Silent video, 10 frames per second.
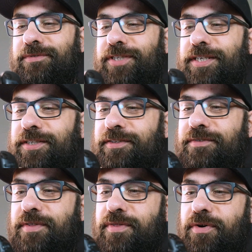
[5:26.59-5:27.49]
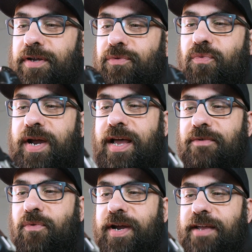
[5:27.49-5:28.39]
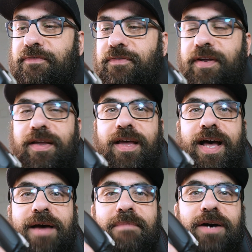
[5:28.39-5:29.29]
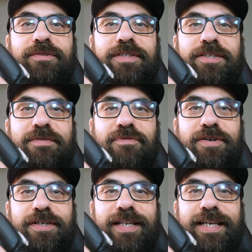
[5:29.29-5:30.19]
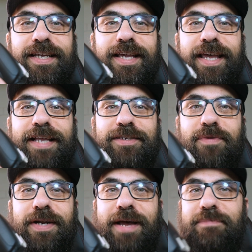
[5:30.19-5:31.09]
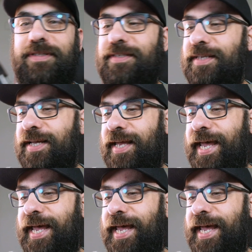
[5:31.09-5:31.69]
just thought, what if I mount this invertedly and see what happens?